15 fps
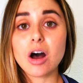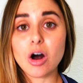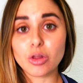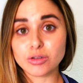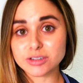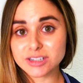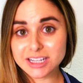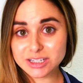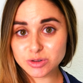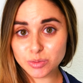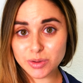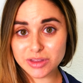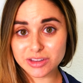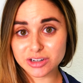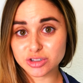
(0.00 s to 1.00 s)
All those links will
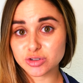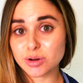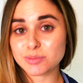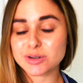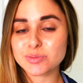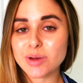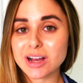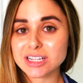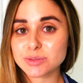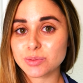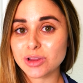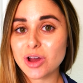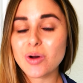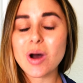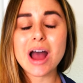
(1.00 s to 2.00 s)
be in the description box
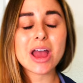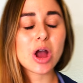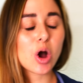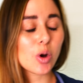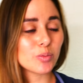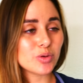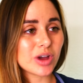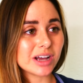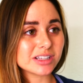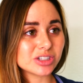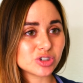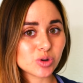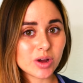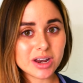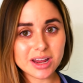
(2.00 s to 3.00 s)
below. I hope you guys
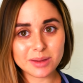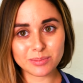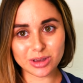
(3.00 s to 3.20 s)
enjoyed.